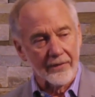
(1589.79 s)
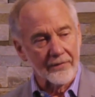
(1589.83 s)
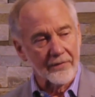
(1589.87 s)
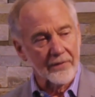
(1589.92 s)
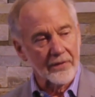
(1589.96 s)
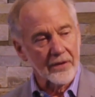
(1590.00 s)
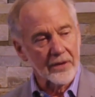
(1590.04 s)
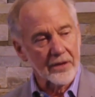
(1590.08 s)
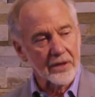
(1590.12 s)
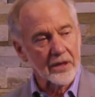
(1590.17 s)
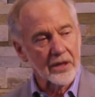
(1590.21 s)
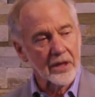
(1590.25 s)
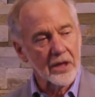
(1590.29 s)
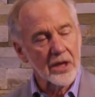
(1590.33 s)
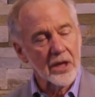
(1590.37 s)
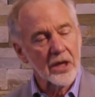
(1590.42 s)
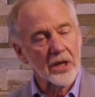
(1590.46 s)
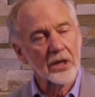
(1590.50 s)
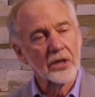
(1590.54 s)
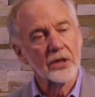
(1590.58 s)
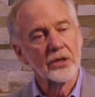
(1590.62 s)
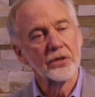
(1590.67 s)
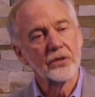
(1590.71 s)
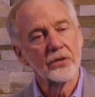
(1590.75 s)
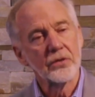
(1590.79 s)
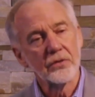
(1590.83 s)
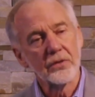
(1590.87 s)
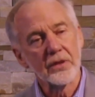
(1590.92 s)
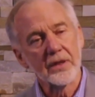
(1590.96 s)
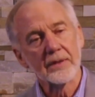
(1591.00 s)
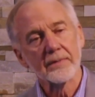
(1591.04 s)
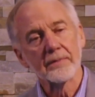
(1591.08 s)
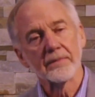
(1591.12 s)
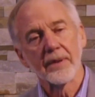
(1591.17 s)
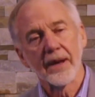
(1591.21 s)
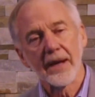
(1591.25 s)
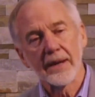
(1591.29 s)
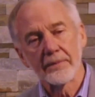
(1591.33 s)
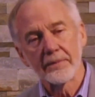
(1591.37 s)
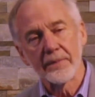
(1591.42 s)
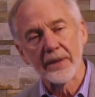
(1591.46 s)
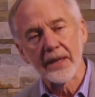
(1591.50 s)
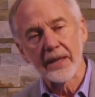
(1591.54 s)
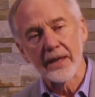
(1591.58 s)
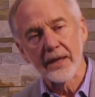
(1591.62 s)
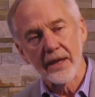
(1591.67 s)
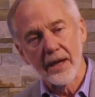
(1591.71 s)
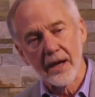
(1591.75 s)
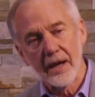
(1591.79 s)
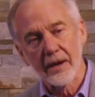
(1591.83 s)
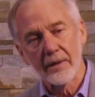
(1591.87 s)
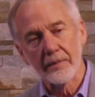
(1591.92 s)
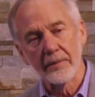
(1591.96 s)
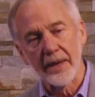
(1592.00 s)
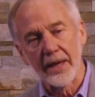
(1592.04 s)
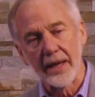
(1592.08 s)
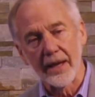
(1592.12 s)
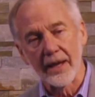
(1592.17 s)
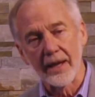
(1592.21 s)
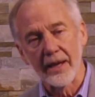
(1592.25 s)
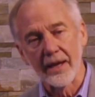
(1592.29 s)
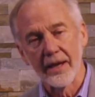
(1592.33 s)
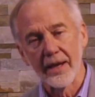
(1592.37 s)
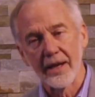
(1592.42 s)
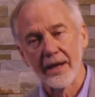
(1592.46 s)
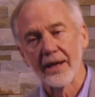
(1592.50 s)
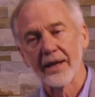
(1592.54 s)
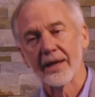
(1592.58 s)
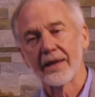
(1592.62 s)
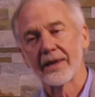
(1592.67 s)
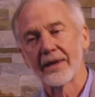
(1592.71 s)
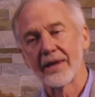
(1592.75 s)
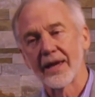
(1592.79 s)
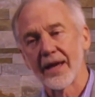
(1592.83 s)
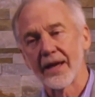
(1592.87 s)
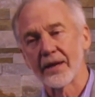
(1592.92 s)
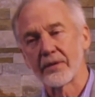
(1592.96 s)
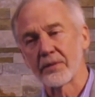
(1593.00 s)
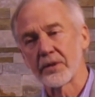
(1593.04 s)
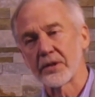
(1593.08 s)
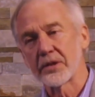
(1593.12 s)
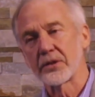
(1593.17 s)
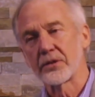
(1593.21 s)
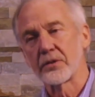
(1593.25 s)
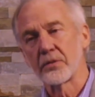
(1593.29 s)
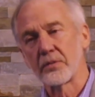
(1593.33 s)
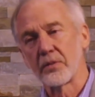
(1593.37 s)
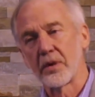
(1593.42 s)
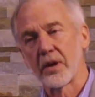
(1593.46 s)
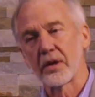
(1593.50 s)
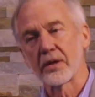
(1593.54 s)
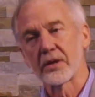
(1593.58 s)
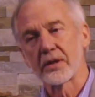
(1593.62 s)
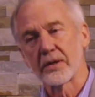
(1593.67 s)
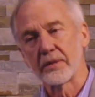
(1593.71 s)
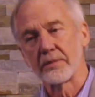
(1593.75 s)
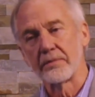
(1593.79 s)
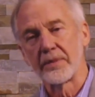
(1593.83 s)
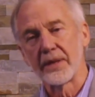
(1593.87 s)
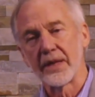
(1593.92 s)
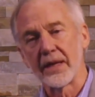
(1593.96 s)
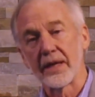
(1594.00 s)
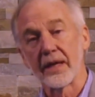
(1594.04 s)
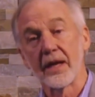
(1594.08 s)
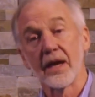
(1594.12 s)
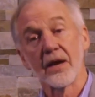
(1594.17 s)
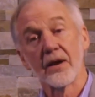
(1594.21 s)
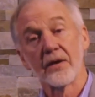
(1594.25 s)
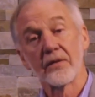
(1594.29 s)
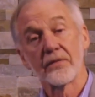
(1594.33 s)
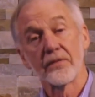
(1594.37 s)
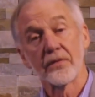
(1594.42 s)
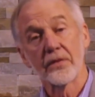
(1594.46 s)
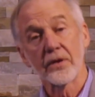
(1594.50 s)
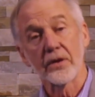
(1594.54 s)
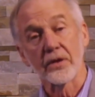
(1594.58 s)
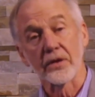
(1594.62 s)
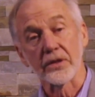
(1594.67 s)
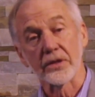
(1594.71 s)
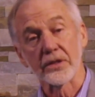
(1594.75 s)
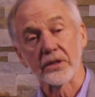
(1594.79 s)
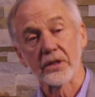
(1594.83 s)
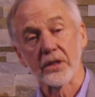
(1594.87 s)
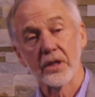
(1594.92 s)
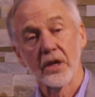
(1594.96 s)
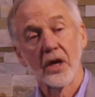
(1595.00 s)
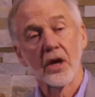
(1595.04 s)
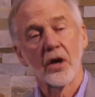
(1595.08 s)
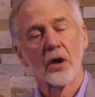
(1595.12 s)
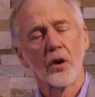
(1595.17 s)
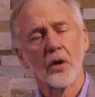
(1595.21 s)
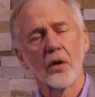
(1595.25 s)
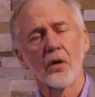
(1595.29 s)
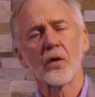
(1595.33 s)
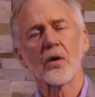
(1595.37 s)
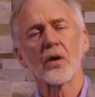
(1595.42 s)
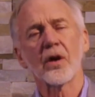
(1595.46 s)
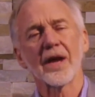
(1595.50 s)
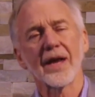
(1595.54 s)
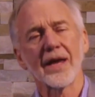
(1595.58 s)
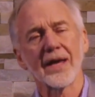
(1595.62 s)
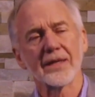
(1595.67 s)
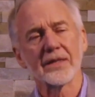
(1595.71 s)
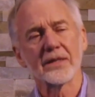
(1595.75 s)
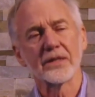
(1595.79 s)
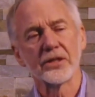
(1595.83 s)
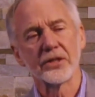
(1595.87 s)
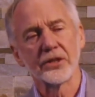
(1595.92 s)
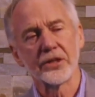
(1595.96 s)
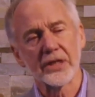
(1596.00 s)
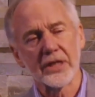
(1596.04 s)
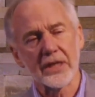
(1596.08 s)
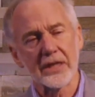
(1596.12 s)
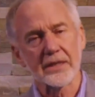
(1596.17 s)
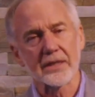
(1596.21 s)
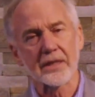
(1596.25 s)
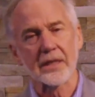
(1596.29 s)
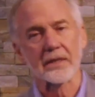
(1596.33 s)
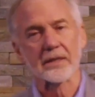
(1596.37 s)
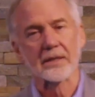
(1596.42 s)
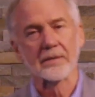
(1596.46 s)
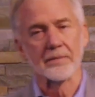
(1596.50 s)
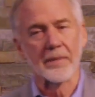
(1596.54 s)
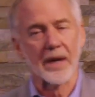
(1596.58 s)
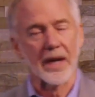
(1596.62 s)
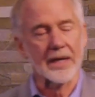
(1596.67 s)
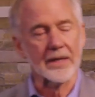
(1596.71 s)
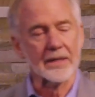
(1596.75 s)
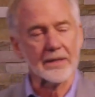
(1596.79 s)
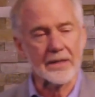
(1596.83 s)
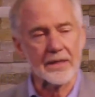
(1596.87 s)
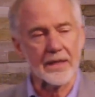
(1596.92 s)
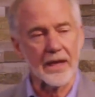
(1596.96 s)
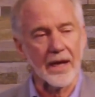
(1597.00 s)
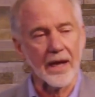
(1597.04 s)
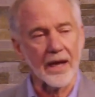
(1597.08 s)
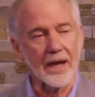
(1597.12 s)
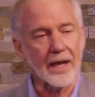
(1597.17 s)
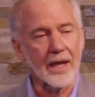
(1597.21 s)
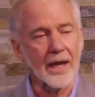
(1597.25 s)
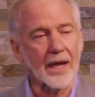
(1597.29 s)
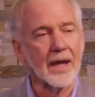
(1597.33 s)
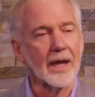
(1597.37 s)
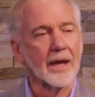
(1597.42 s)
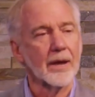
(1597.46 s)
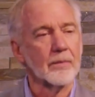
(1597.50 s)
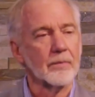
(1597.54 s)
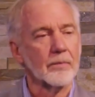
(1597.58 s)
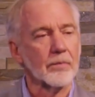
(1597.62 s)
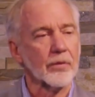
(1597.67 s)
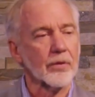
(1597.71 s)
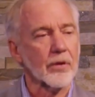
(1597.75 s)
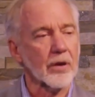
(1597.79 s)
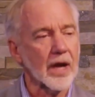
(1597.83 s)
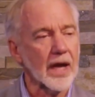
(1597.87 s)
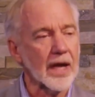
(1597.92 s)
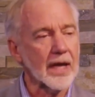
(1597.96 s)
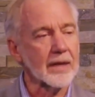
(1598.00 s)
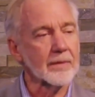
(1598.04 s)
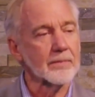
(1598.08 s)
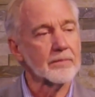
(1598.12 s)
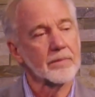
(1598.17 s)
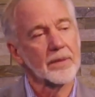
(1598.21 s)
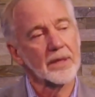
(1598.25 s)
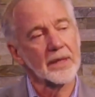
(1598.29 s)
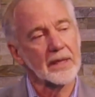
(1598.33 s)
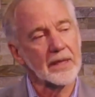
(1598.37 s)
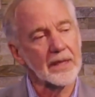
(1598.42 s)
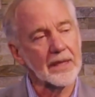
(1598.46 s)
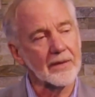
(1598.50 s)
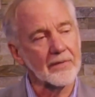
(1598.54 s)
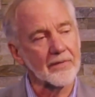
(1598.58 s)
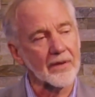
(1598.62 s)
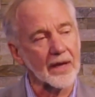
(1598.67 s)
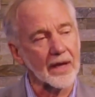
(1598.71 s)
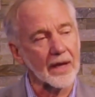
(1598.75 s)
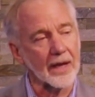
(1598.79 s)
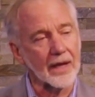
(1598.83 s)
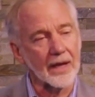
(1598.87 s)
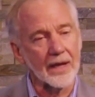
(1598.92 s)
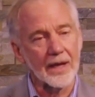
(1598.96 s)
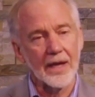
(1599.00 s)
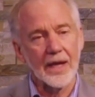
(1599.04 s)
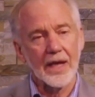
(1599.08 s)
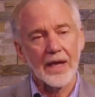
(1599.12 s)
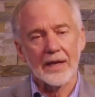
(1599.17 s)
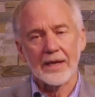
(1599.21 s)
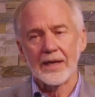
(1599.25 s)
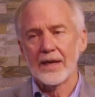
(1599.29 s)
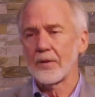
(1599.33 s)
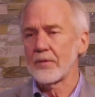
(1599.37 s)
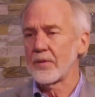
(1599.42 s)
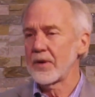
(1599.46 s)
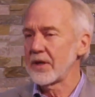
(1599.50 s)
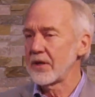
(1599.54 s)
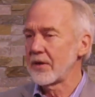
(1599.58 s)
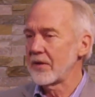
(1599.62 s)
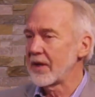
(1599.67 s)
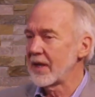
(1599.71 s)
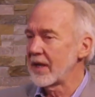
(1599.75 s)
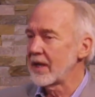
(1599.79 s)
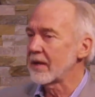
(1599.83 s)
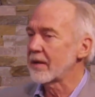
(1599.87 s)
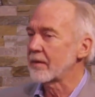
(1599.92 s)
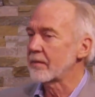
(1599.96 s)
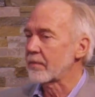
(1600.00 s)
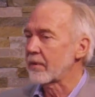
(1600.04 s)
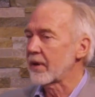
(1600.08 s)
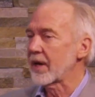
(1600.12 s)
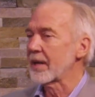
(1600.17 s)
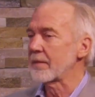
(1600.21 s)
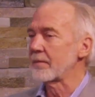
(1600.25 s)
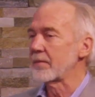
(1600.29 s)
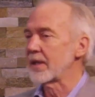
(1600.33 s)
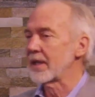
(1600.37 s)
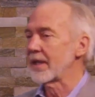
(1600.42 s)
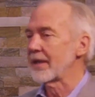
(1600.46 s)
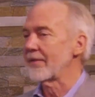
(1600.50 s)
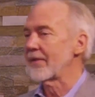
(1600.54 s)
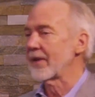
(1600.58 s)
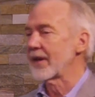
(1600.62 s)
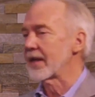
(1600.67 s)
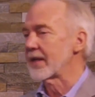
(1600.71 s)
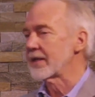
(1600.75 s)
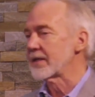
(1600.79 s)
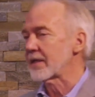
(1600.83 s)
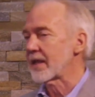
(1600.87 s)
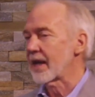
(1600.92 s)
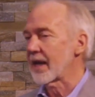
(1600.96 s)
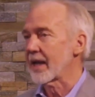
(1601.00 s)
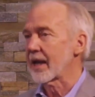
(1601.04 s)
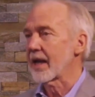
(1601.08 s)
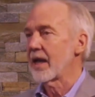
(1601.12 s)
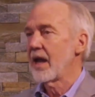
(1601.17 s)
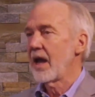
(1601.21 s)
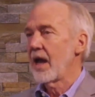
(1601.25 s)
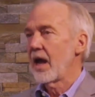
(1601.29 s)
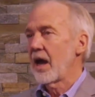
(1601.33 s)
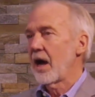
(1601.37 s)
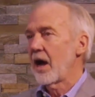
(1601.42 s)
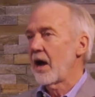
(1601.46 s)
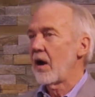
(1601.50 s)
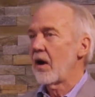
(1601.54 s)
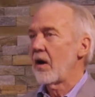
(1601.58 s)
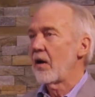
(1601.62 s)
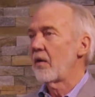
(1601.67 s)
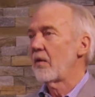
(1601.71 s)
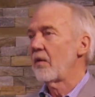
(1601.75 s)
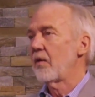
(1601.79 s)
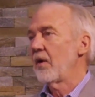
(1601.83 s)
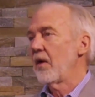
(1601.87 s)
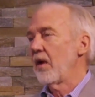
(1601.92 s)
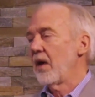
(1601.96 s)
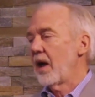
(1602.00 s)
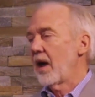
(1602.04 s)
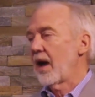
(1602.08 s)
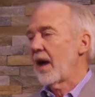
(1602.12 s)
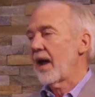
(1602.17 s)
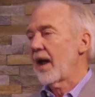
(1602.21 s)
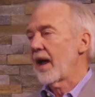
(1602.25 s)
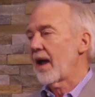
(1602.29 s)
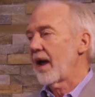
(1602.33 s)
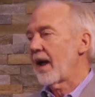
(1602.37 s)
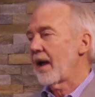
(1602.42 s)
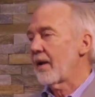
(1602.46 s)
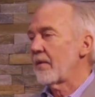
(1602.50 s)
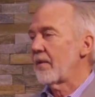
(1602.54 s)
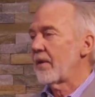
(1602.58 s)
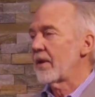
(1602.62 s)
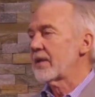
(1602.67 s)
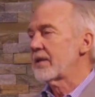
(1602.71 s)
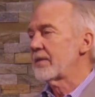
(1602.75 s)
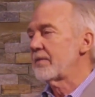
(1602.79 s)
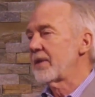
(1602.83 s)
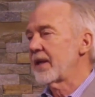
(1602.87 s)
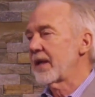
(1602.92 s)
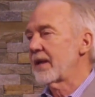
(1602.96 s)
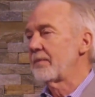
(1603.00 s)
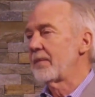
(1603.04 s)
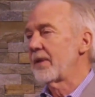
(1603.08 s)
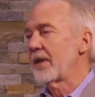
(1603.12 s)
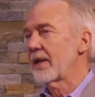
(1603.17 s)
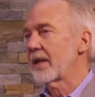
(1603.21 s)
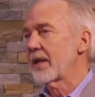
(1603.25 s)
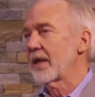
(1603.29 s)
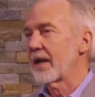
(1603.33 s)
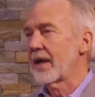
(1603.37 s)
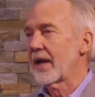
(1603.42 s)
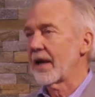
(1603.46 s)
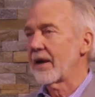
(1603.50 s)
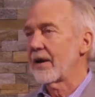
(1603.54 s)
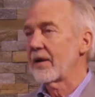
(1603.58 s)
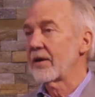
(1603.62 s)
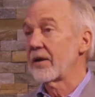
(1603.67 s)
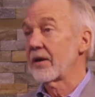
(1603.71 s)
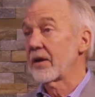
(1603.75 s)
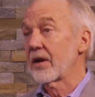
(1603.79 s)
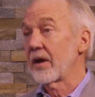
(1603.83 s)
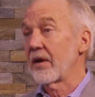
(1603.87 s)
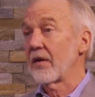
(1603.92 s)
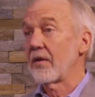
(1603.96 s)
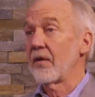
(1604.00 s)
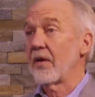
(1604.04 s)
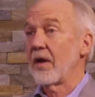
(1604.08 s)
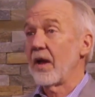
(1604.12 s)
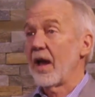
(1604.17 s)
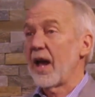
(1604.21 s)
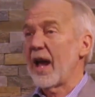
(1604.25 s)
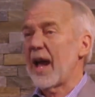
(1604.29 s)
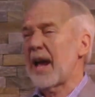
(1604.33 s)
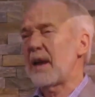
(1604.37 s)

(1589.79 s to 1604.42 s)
effort, do it by becoming that which you want to be first. Or as Jesus might say, pray believing. Now when you hear pray believing, it's like, oh, I want to be a millionaire, and you go,